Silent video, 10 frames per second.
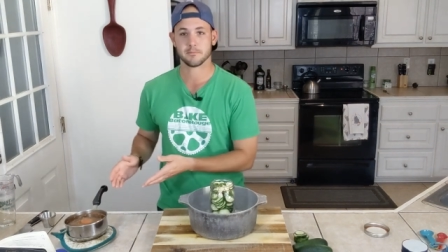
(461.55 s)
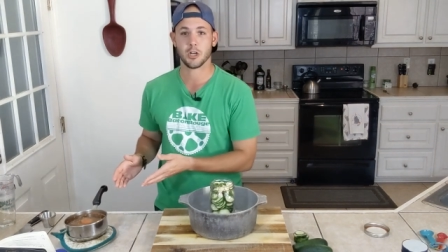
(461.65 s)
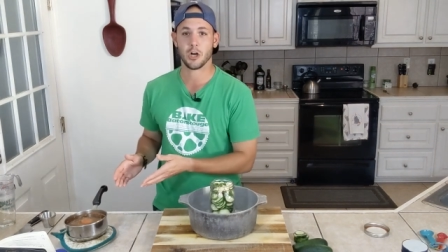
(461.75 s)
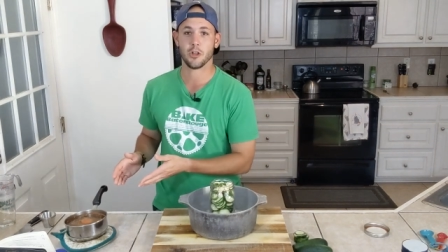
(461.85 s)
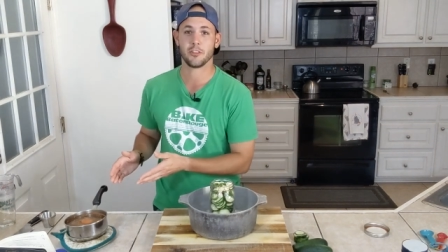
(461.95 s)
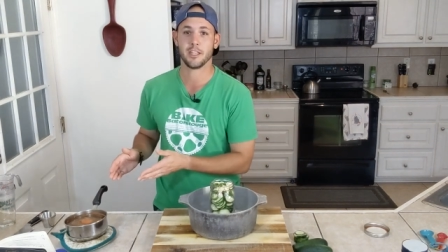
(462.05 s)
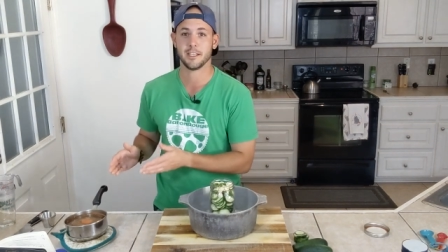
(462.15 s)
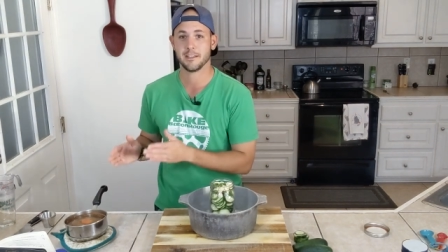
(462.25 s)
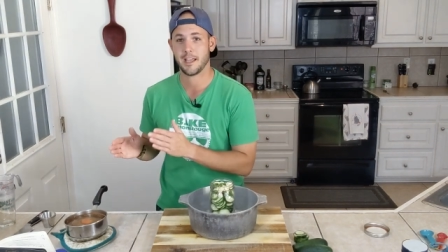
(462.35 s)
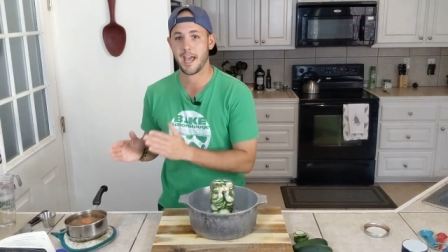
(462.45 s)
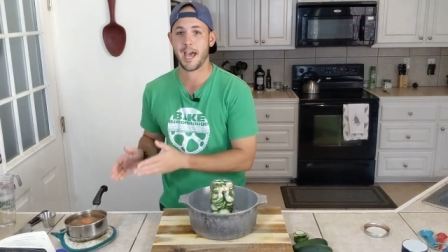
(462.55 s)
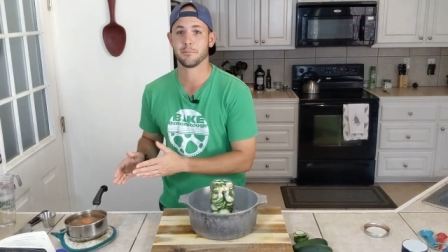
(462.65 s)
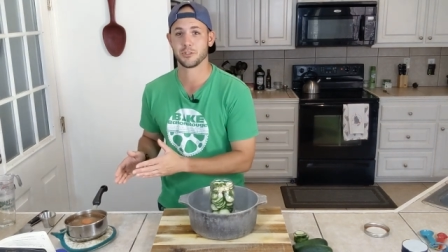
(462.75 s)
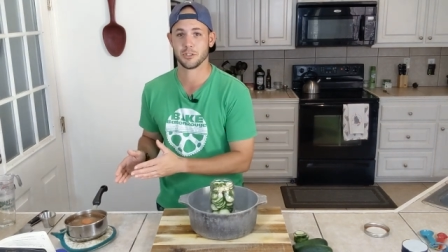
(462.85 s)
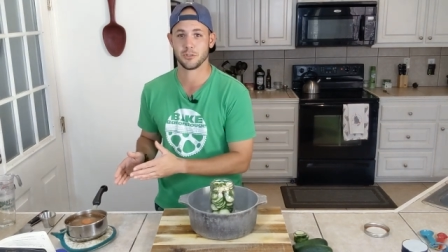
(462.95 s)
all the
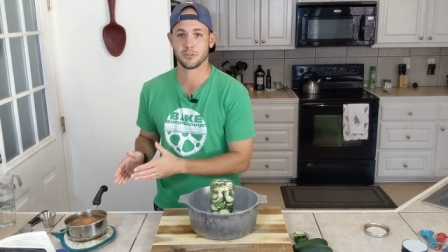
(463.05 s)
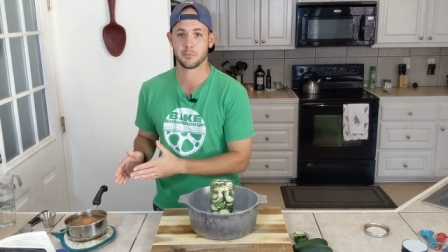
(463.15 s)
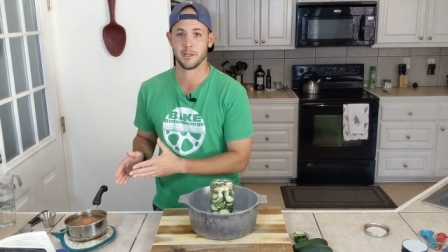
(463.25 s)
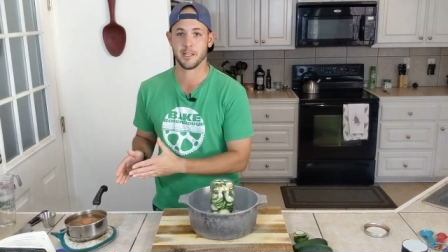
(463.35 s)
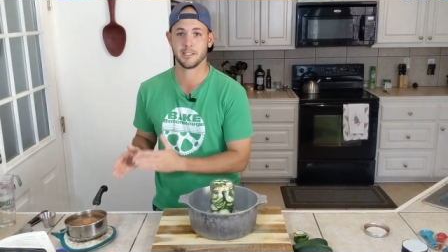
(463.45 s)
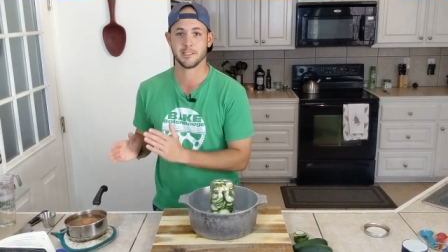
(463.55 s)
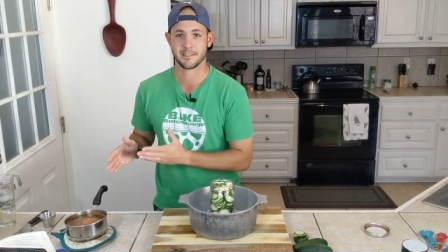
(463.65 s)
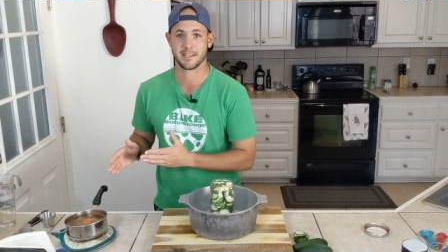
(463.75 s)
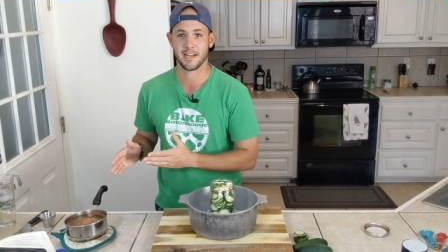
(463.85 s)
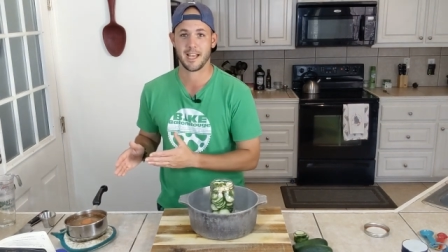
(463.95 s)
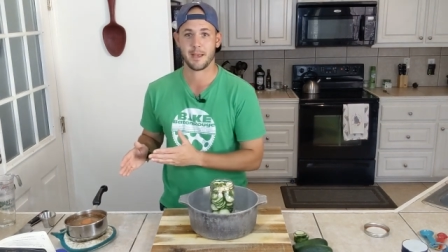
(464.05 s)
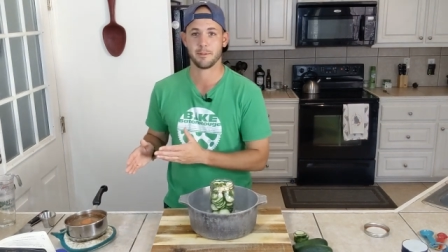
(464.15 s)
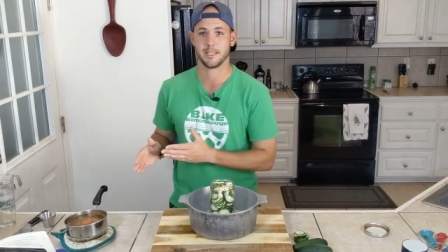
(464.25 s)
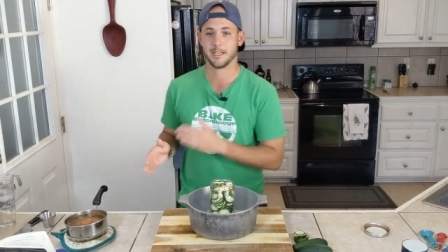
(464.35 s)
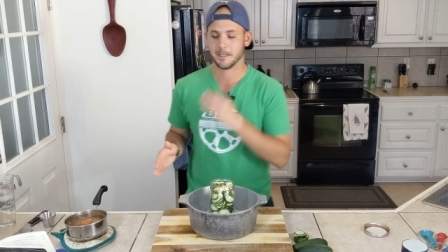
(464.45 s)
absolute spillage that's gonna
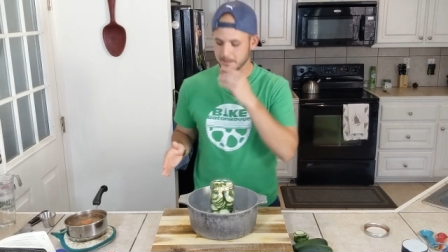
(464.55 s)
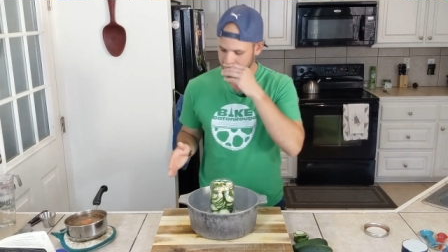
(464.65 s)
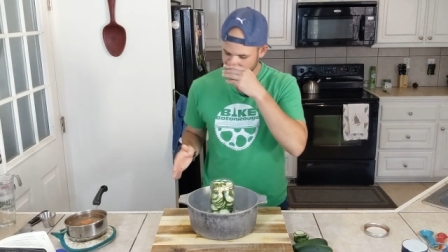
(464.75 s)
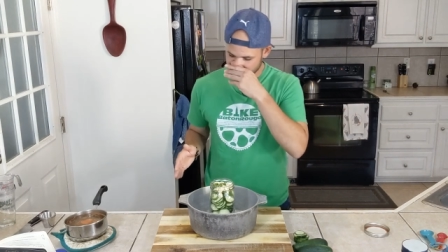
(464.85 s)
happen here.